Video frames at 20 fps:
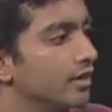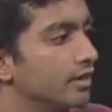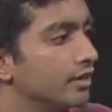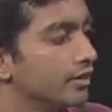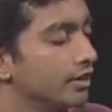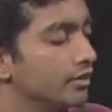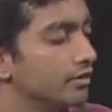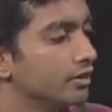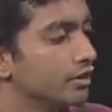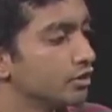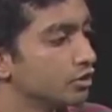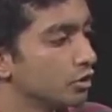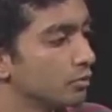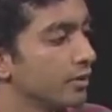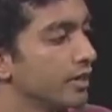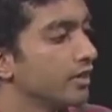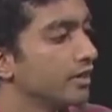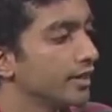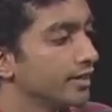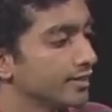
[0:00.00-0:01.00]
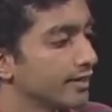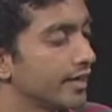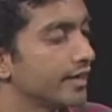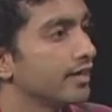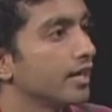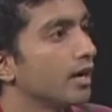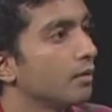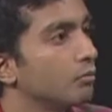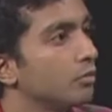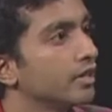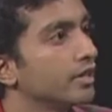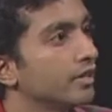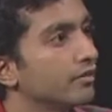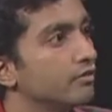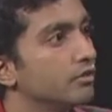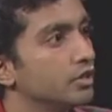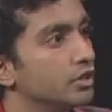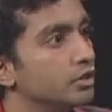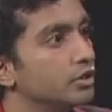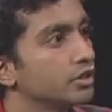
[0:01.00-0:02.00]
There's so many things that come with
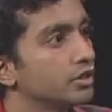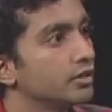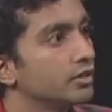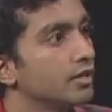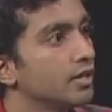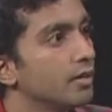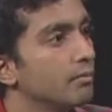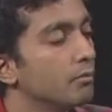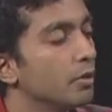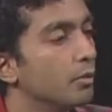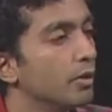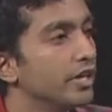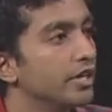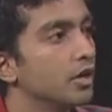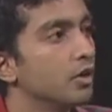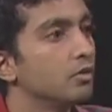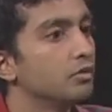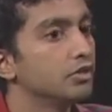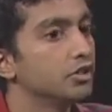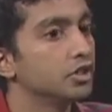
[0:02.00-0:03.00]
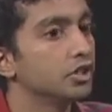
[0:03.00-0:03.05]
evolution, but we don't